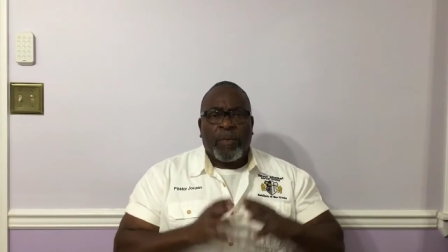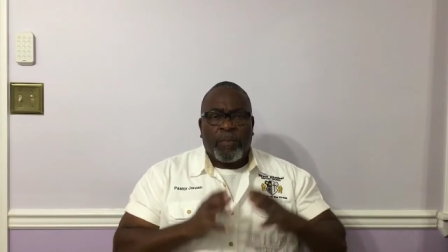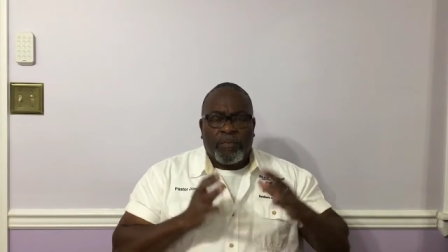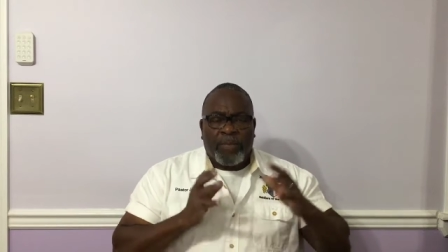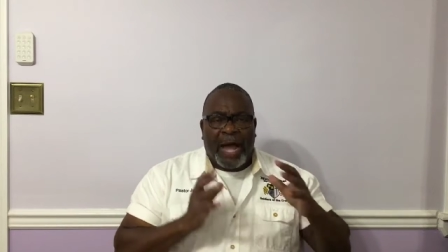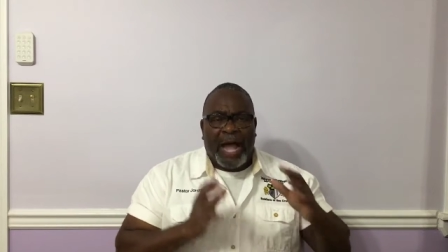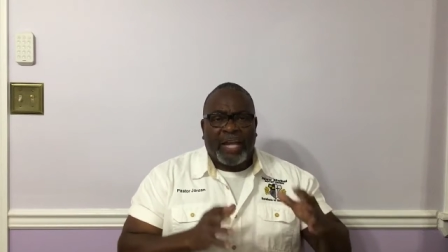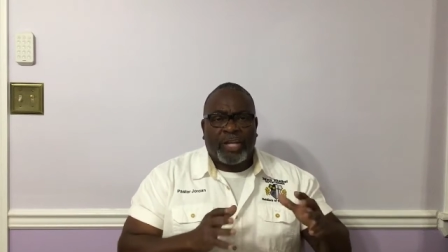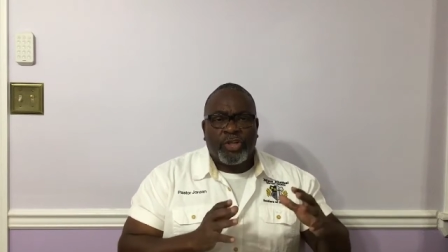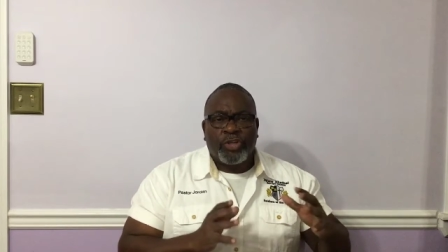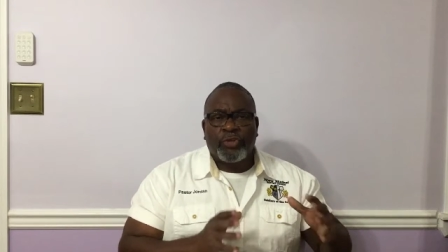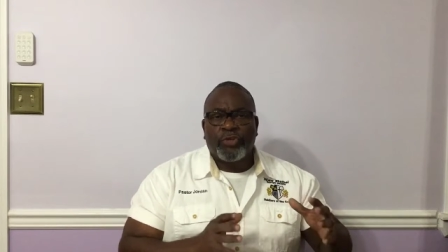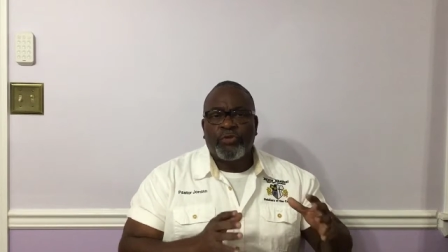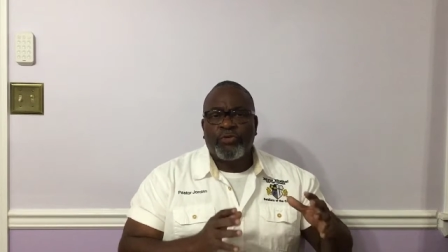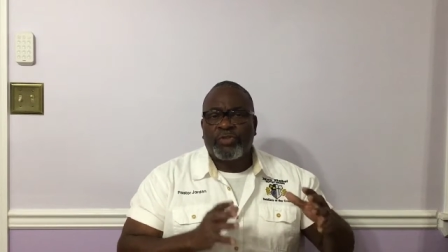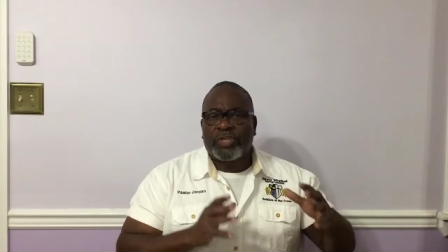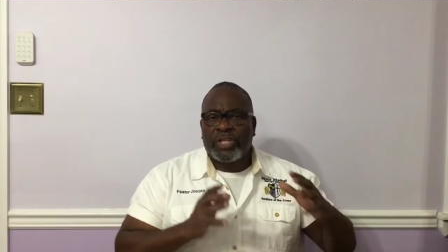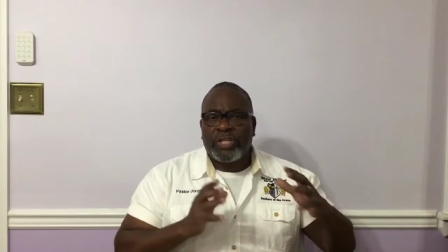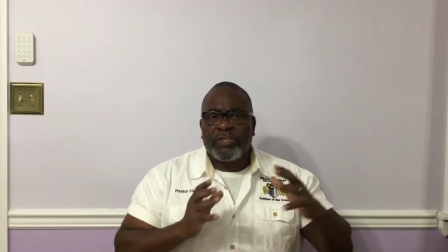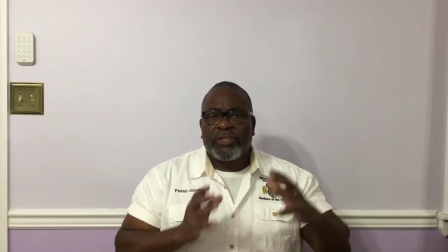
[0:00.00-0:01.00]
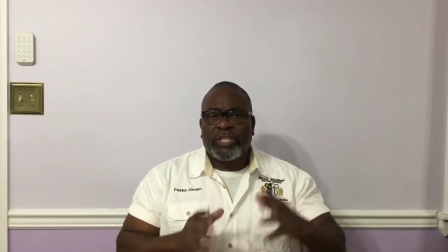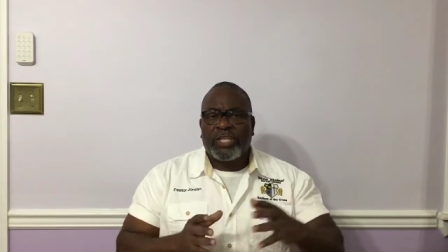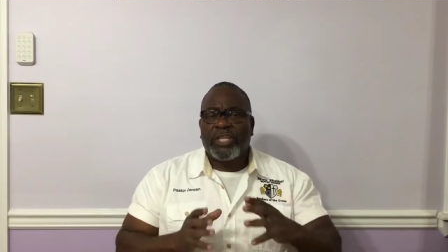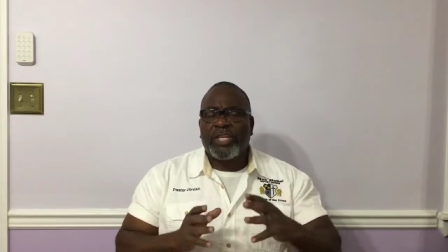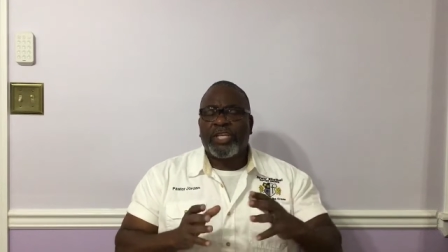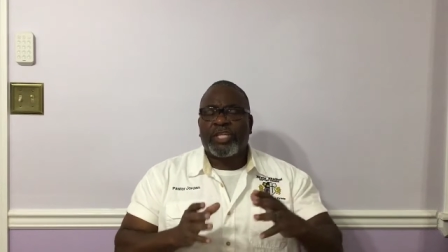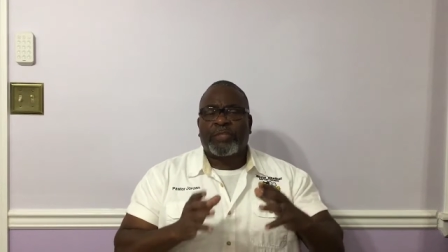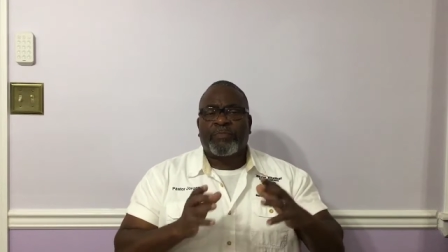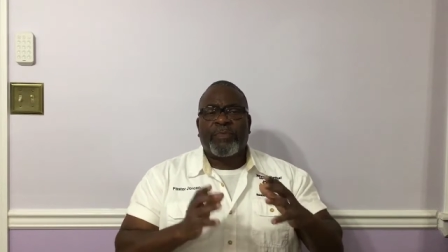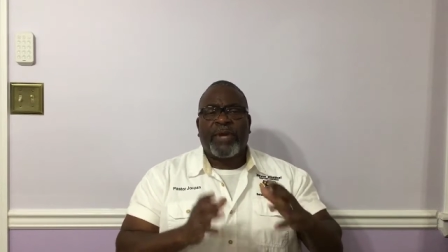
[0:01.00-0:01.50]
by using
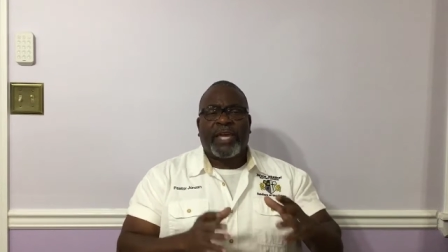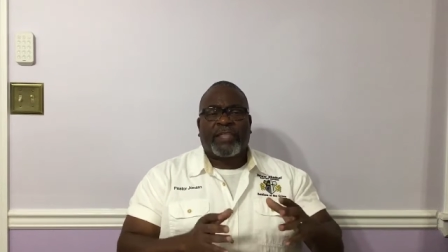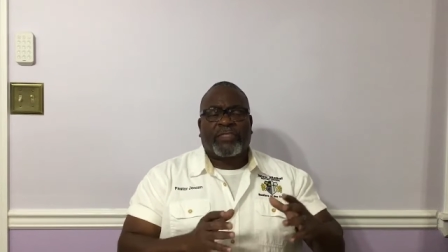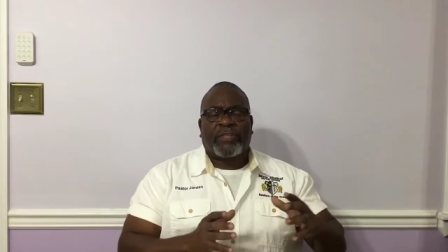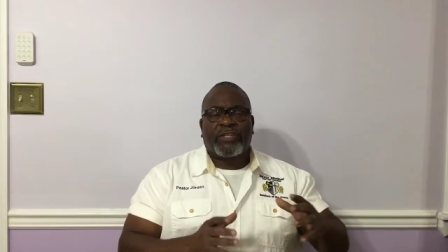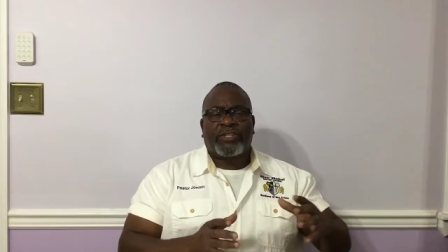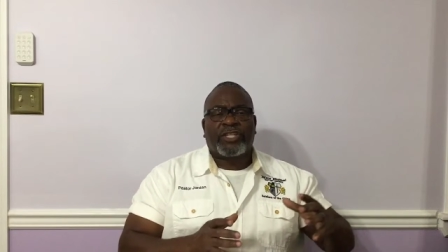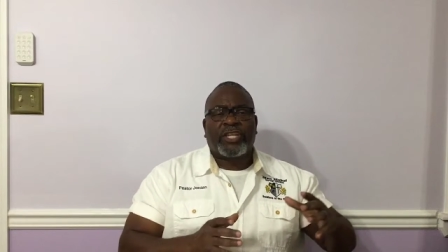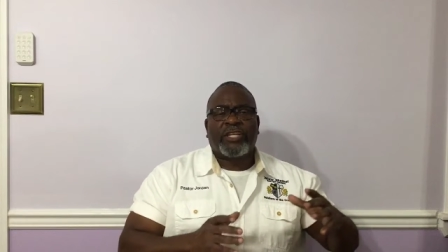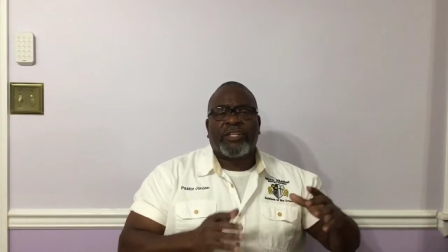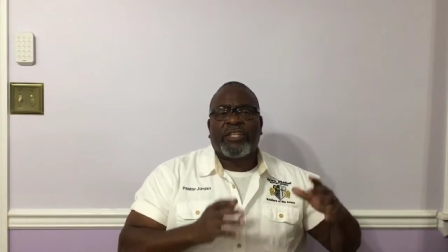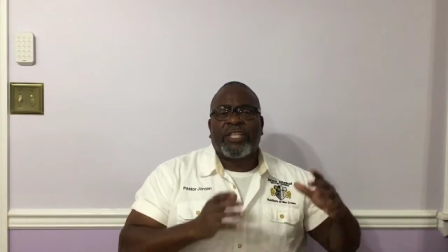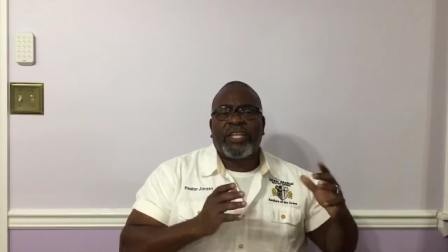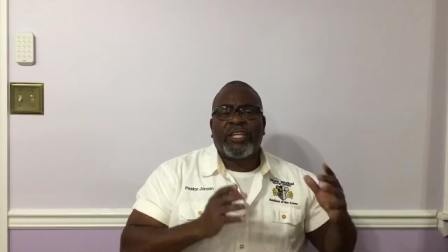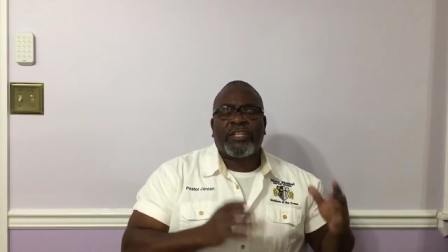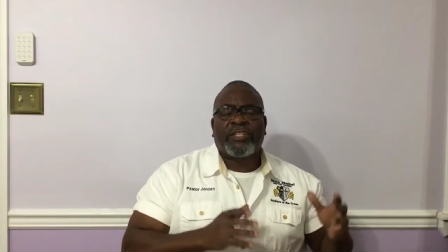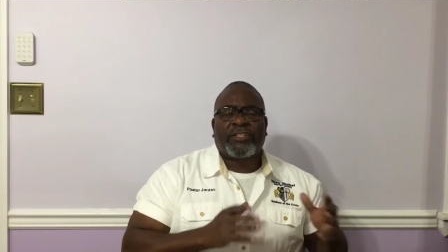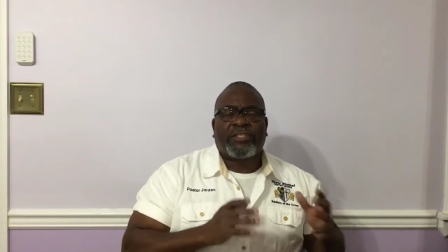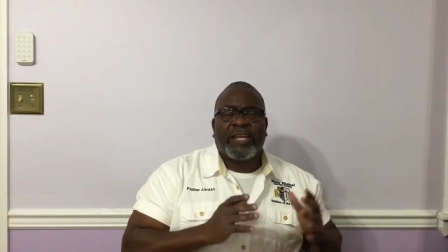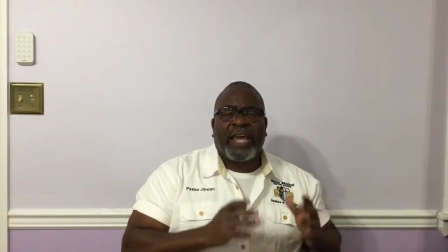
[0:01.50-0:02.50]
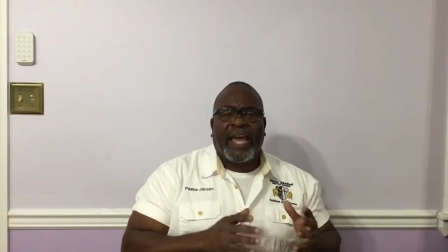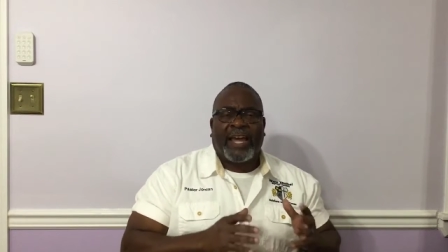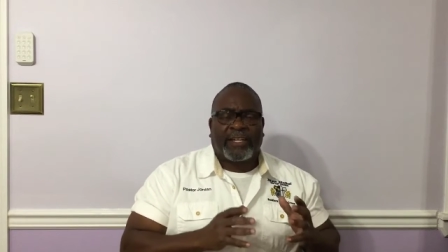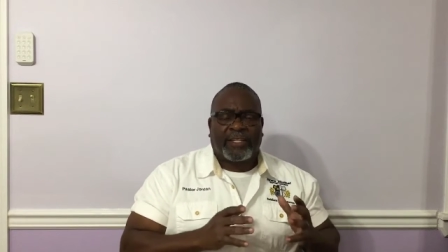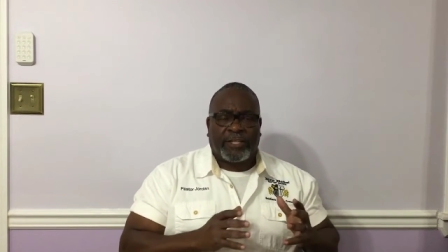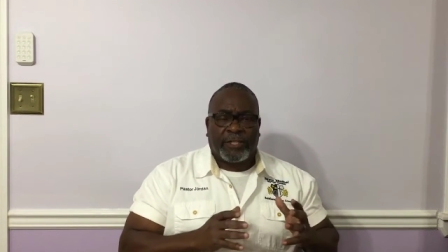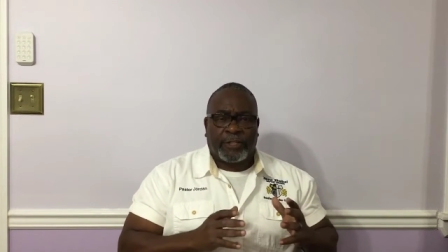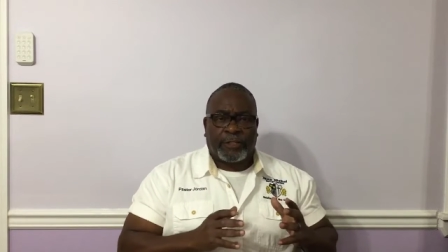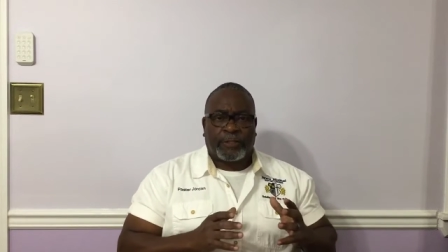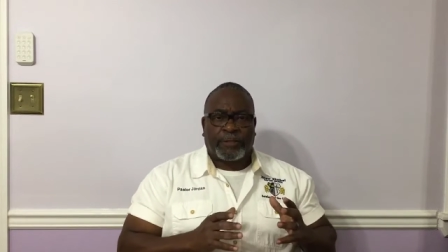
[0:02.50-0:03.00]
these methods and these
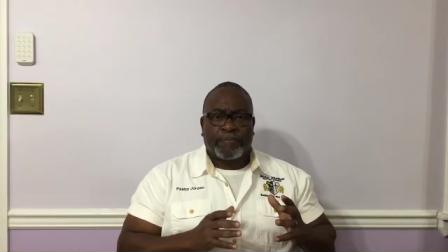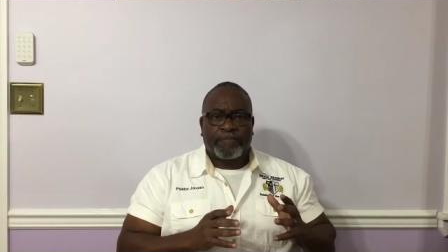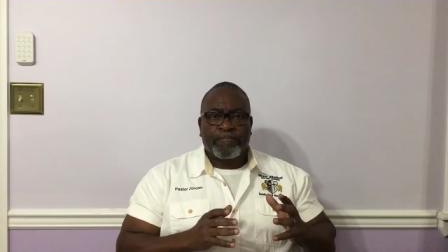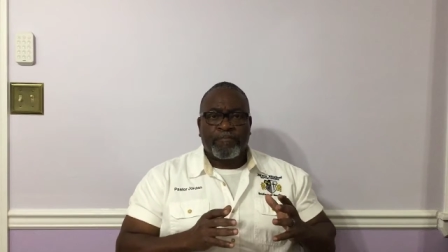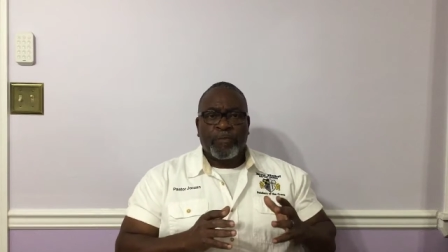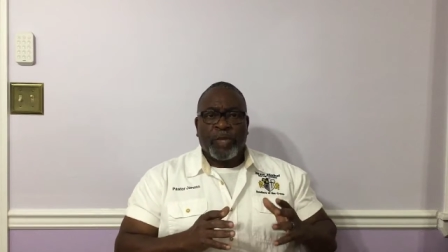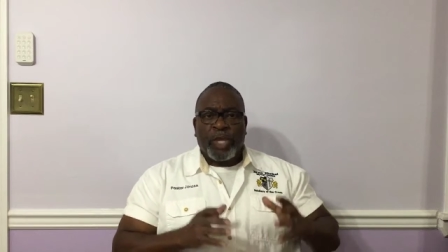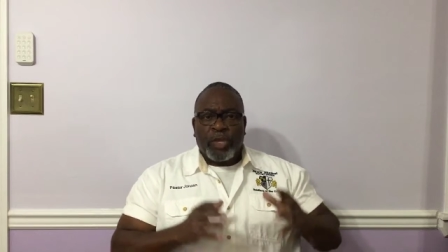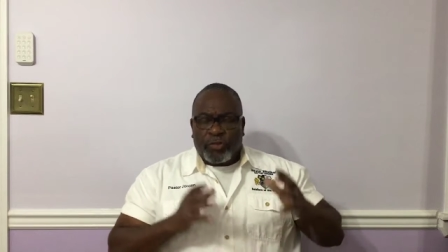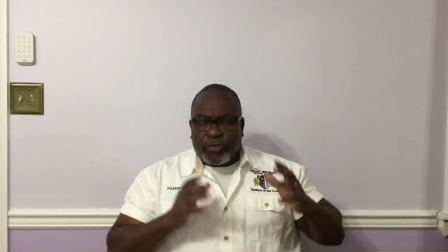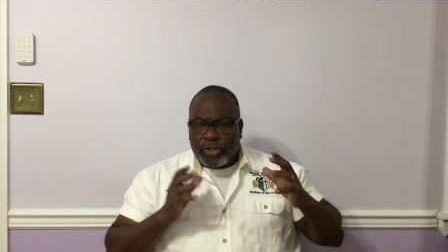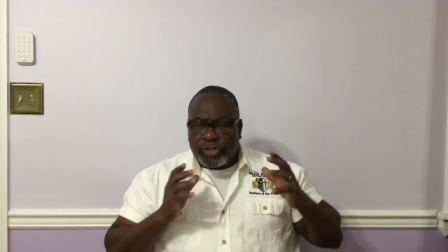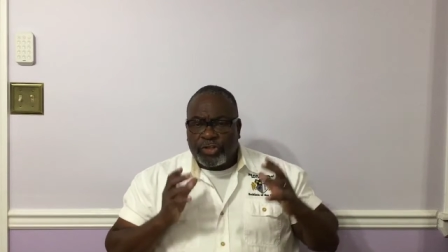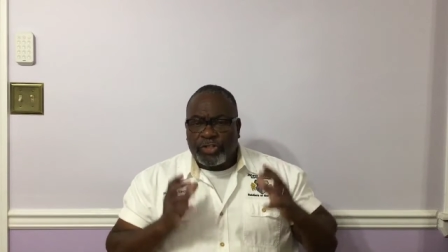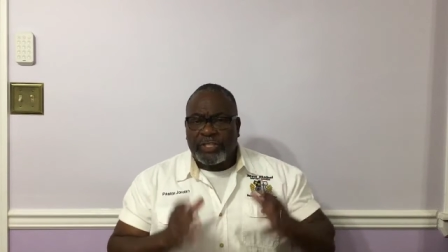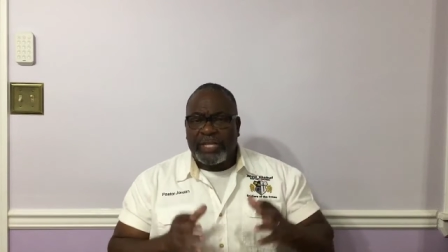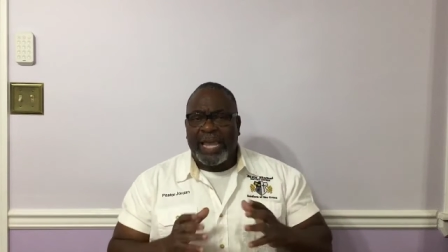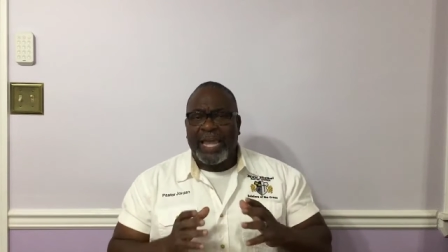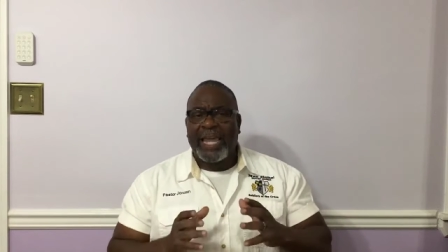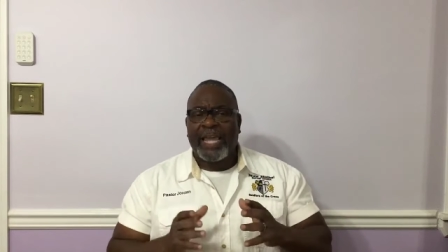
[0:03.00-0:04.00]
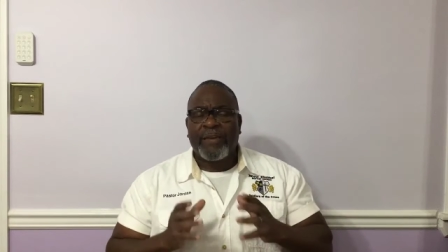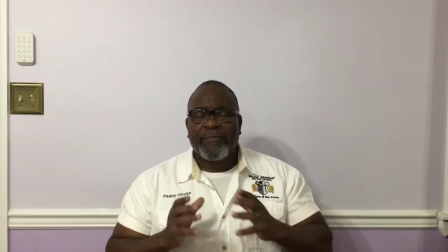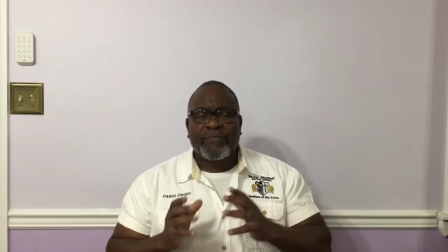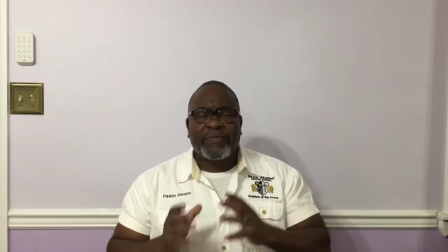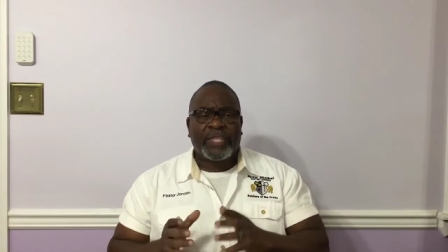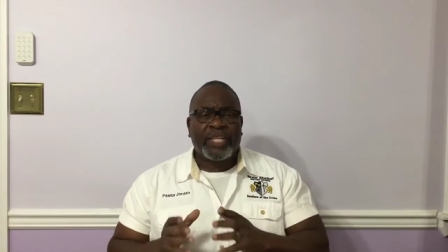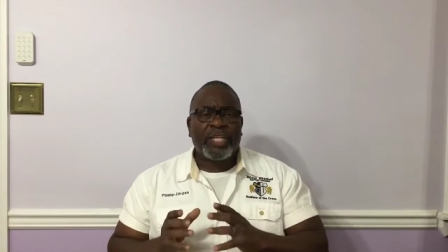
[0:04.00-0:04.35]
tactics, the same